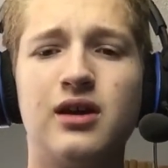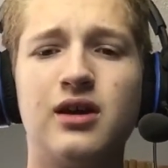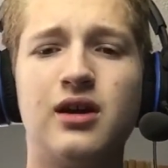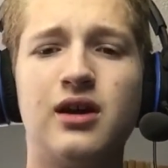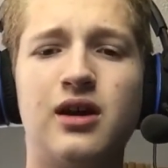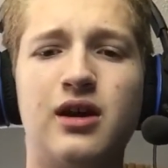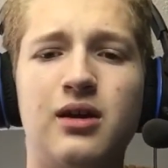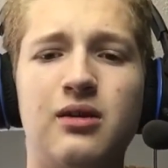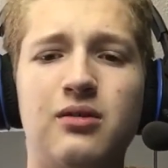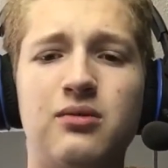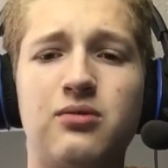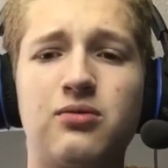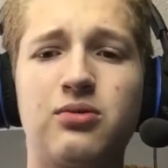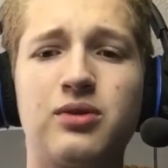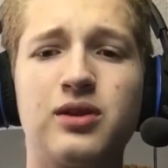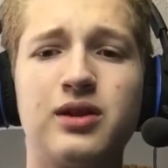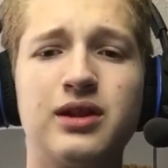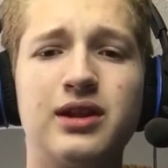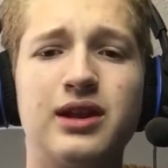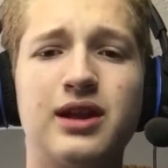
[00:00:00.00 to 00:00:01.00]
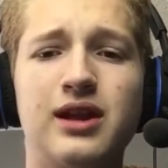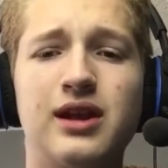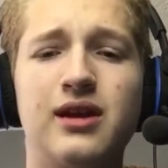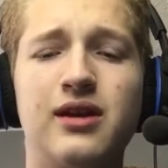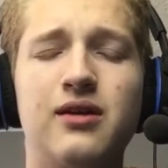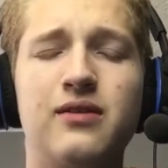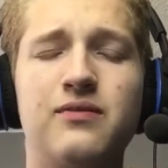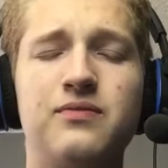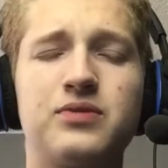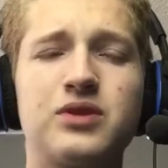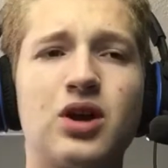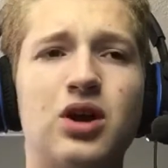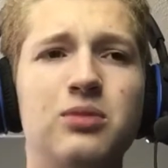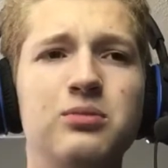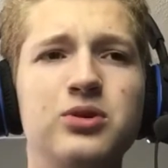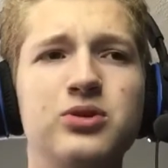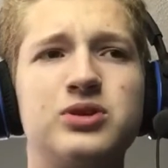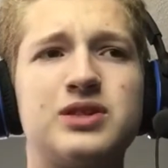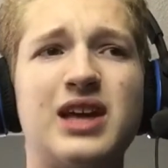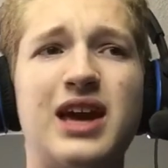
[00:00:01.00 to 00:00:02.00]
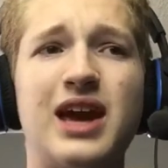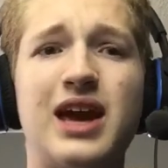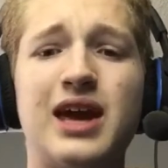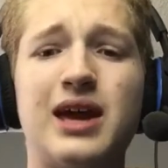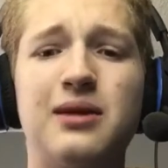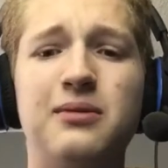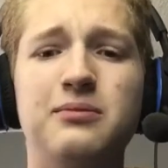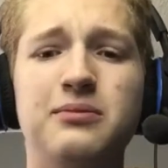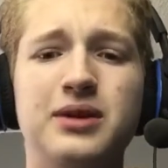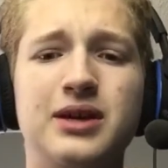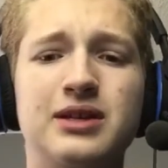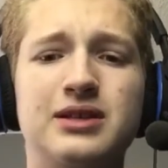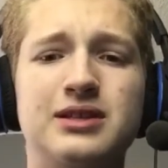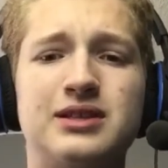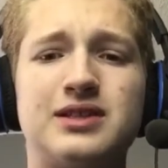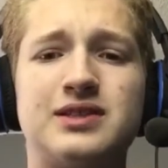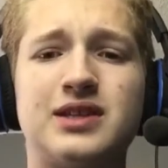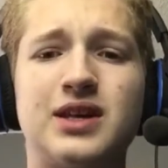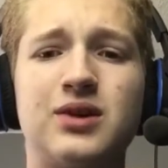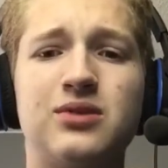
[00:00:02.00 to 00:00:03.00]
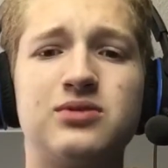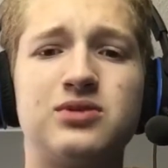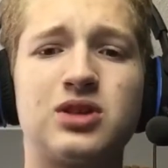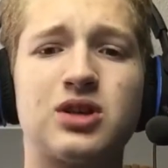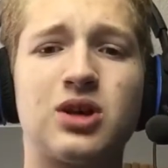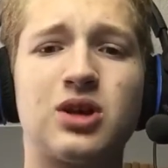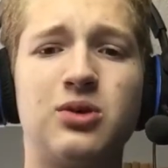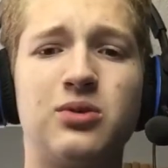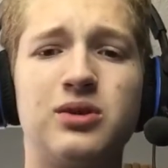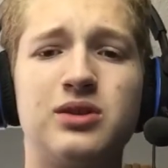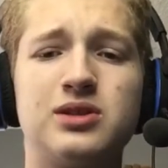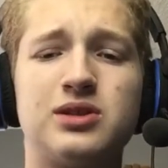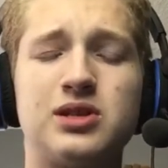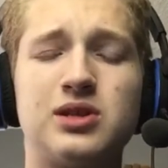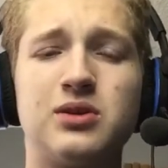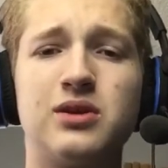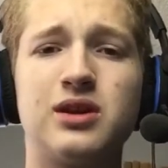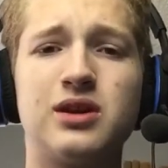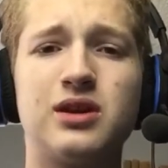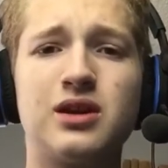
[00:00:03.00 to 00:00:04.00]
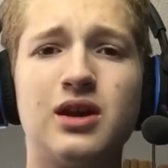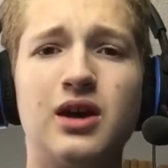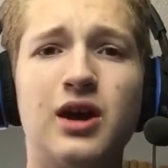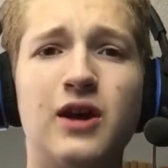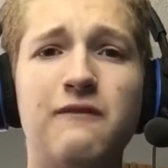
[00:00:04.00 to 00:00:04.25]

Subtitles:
really almost ambient sounds that go into it,